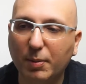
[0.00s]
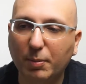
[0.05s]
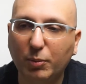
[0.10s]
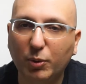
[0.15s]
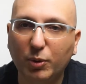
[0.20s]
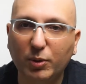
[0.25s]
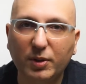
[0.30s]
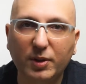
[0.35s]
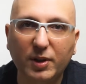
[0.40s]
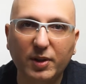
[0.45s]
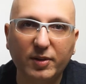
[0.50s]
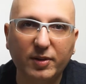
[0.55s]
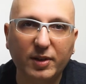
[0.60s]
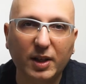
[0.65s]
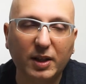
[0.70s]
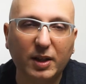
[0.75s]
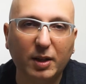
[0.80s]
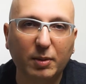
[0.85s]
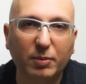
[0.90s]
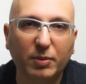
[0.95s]
put this
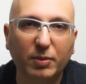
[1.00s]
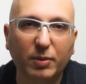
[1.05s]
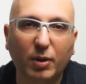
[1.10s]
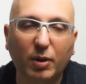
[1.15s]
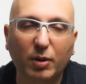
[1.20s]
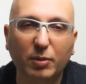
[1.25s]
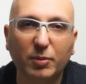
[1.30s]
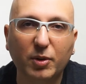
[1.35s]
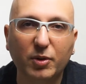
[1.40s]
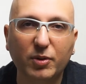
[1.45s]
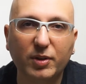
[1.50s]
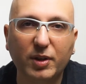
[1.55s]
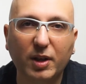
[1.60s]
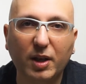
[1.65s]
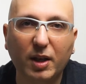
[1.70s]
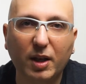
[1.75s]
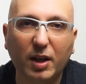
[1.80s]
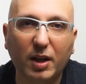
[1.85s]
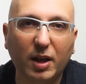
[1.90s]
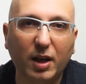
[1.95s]
setup almost
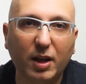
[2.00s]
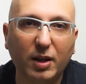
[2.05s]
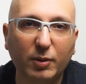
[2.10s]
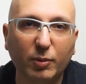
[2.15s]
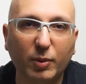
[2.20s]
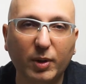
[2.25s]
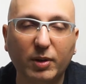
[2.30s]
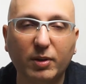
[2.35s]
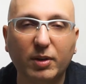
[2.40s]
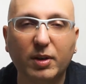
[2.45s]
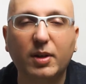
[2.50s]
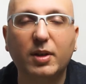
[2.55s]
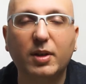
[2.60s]
anywhere.